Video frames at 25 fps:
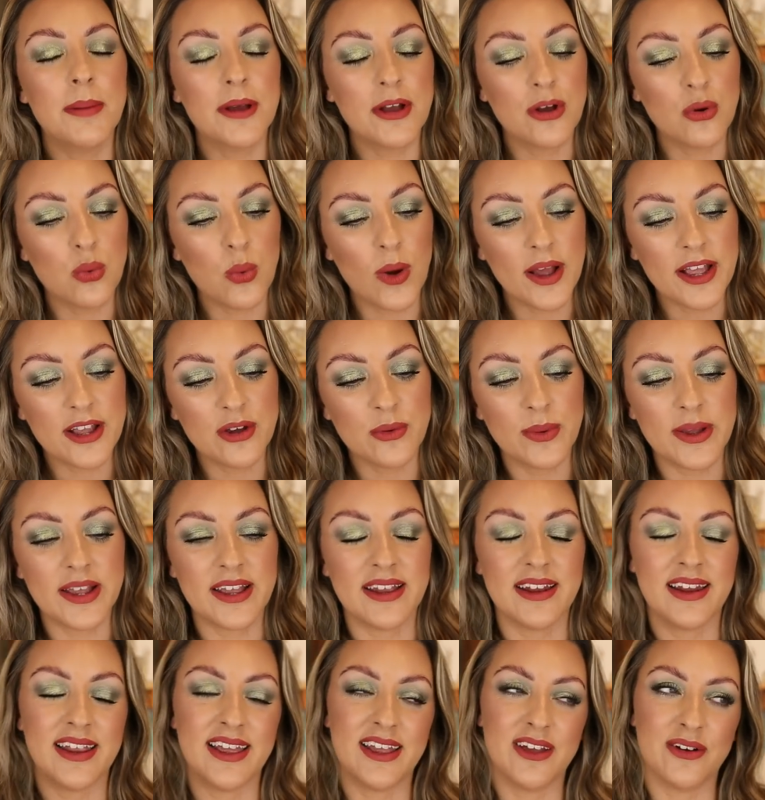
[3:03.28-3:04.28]
but quite
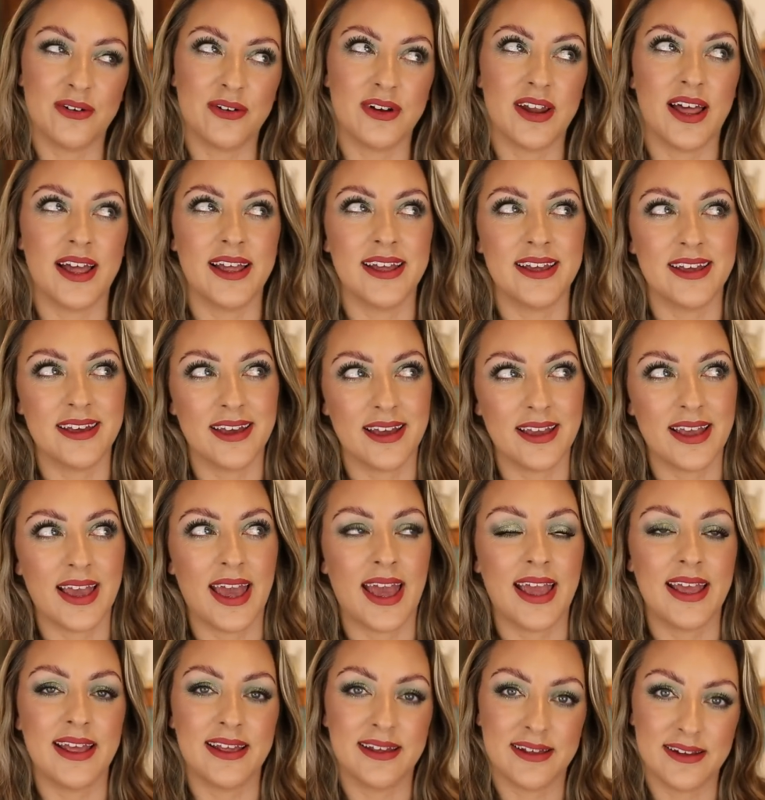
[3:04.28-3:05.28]
quickly you're like,
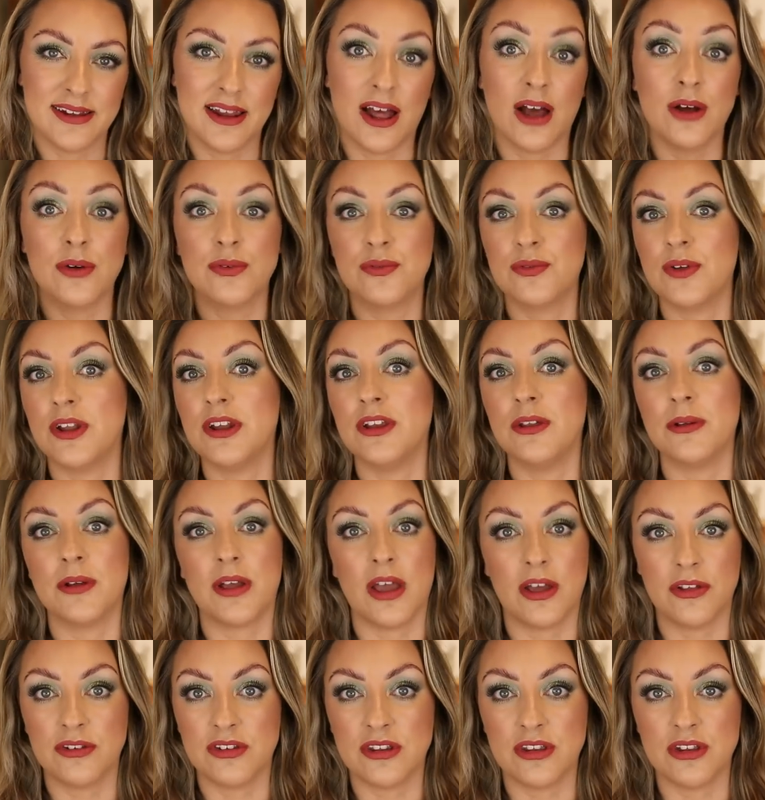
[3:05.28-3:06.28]
okay, enough, and it
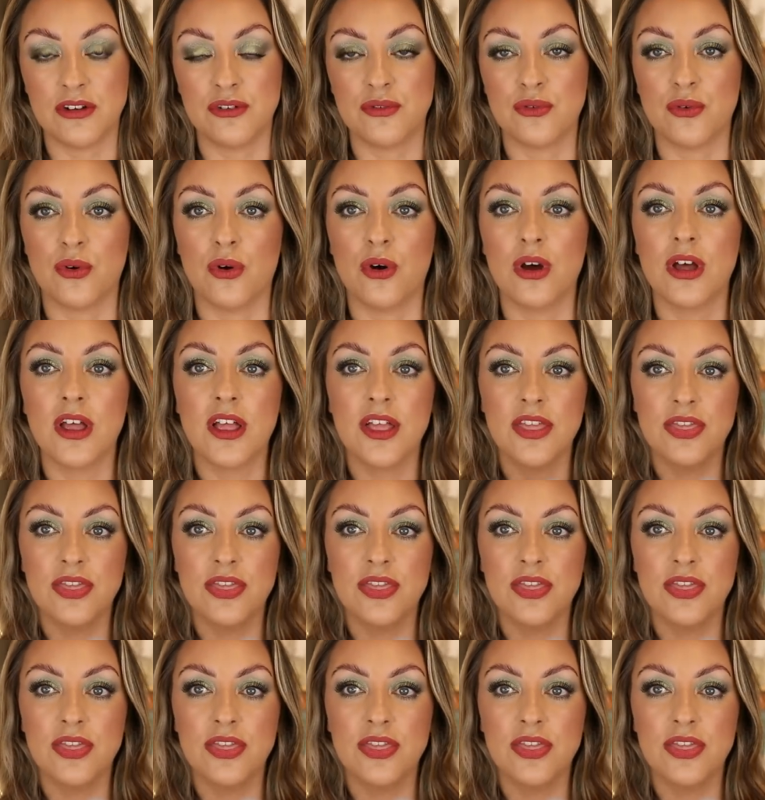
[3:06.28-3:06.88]
goes in the drawer.